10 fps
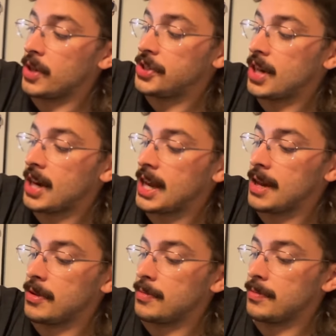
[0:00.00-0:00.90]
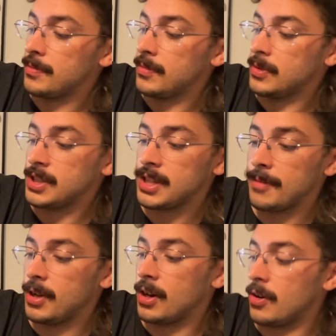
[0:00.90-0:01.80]
should I name him? Just let
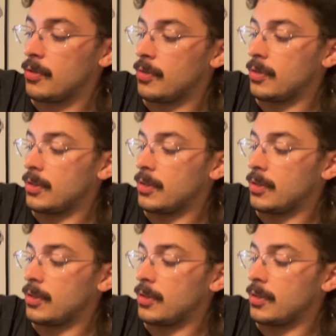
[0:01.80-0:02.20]
me know.